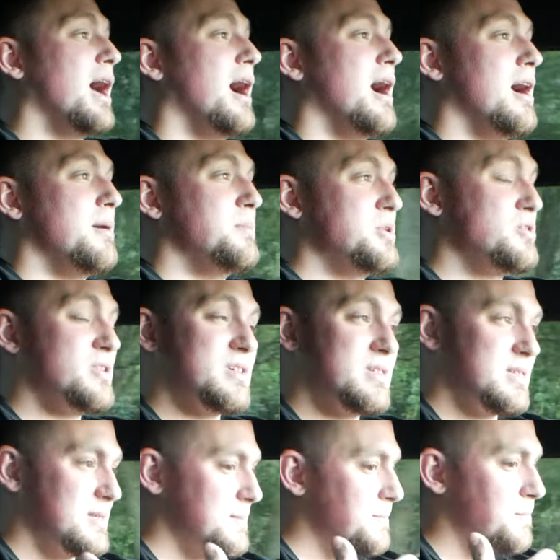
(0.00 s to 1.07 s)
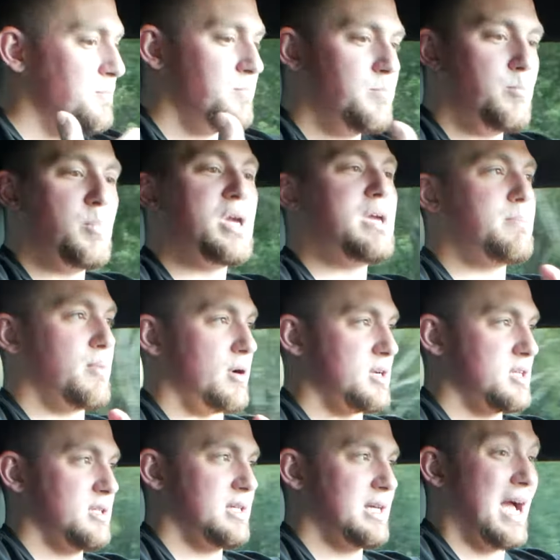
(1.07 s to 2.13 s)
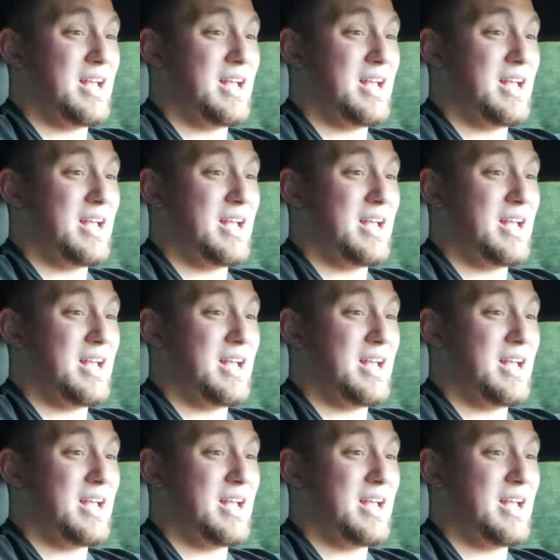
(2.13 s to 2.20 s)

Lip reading: but just me personally,